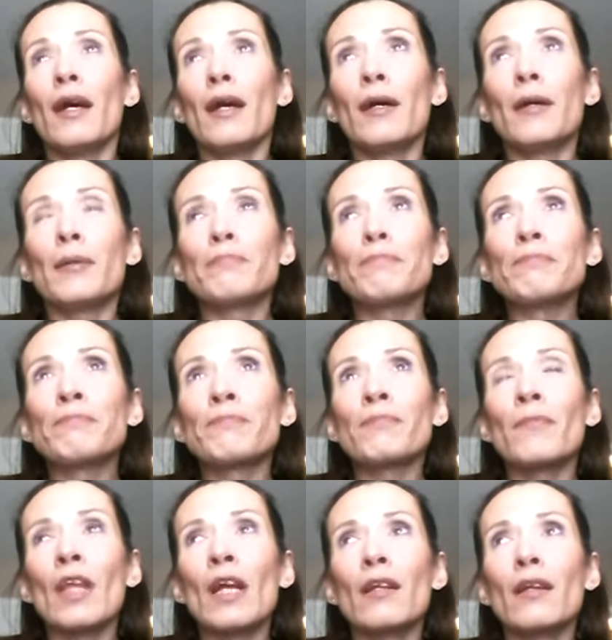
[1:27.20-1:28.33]
um,
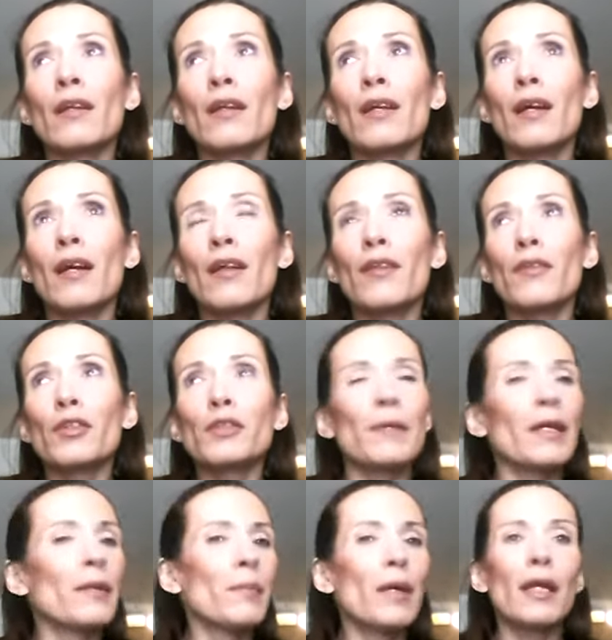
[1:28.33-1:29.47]
there's
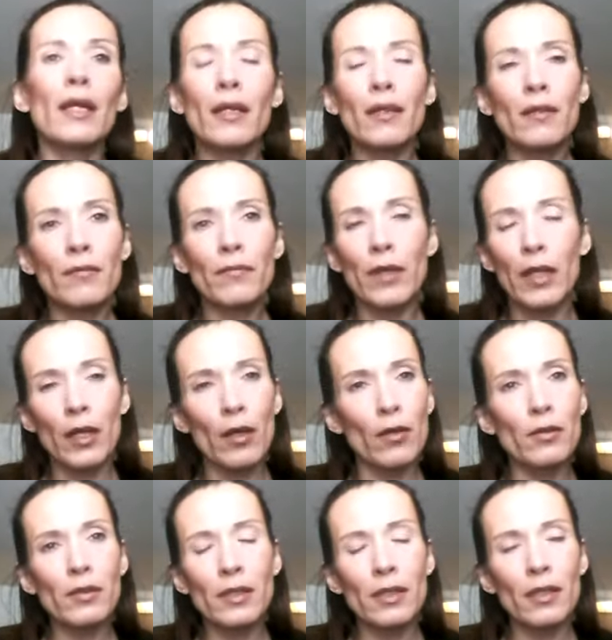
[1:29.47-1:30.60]
been many
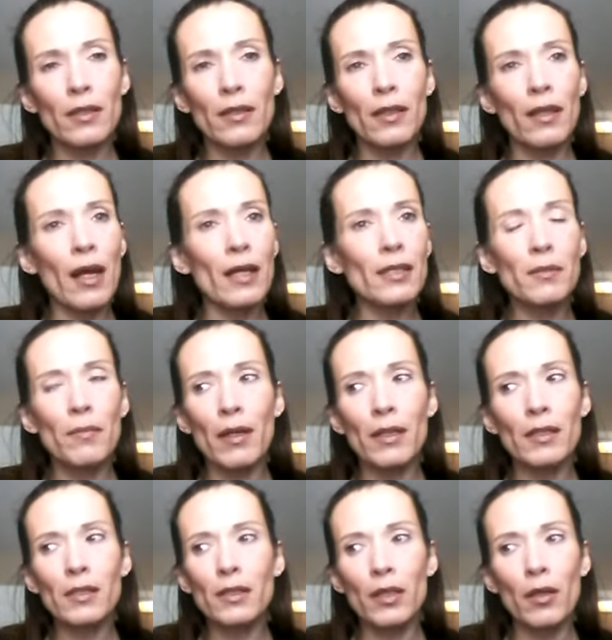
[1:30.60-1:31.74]
videos in the last
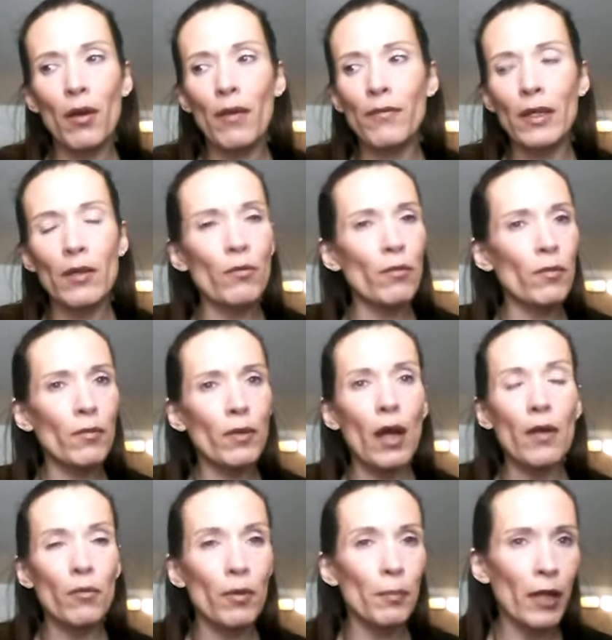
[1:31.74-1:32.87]
months. You know, I've getting
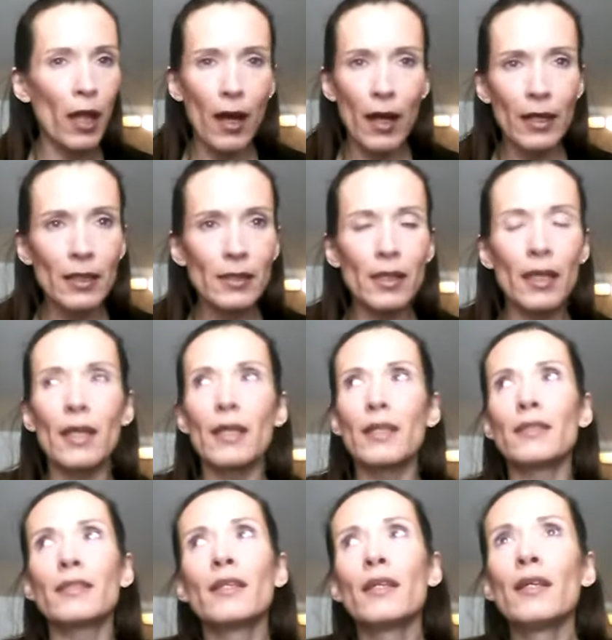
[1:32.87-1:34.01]
gotten replies, and